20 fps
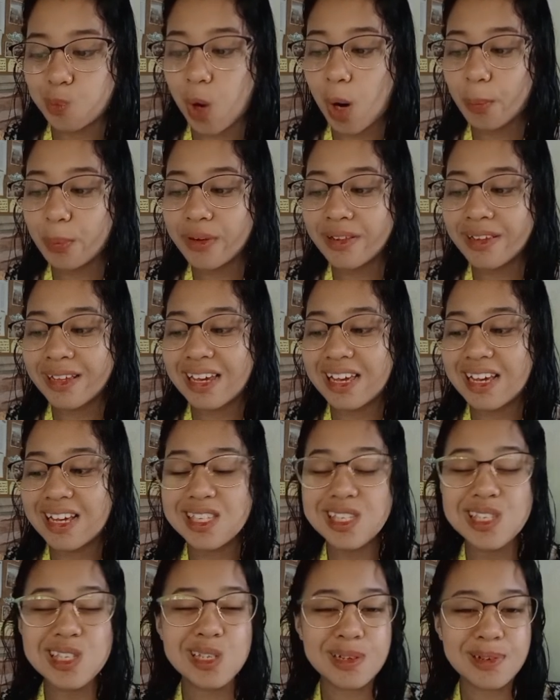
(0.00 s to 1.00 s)
properly
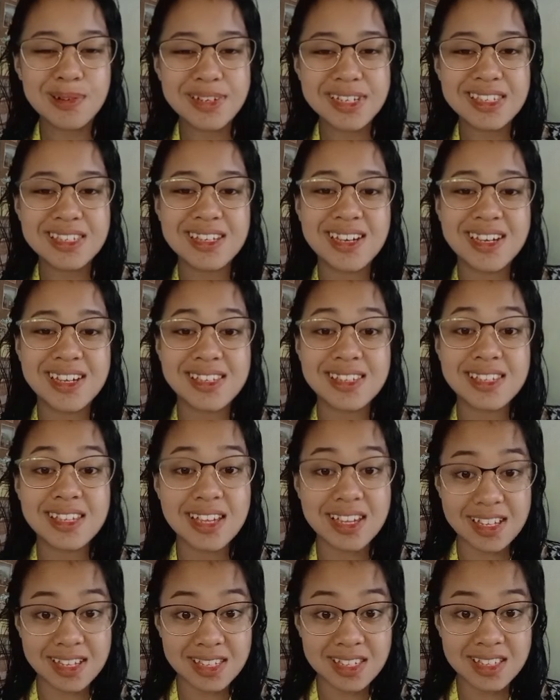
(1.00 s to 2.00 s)
historicize
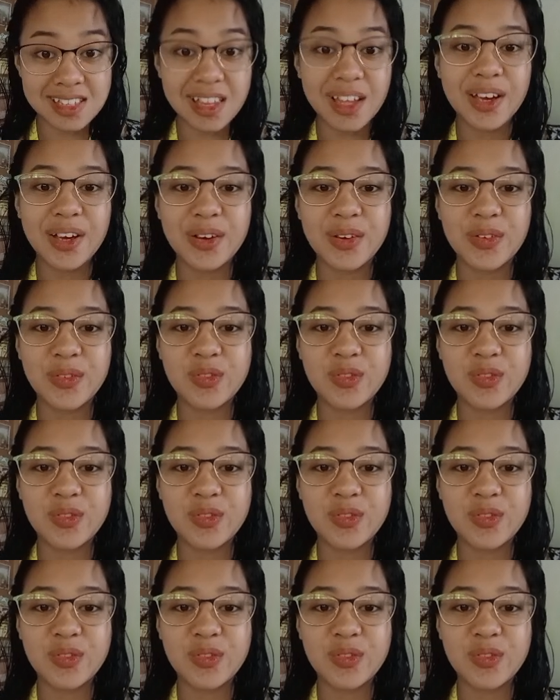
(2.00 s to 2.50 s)
his life.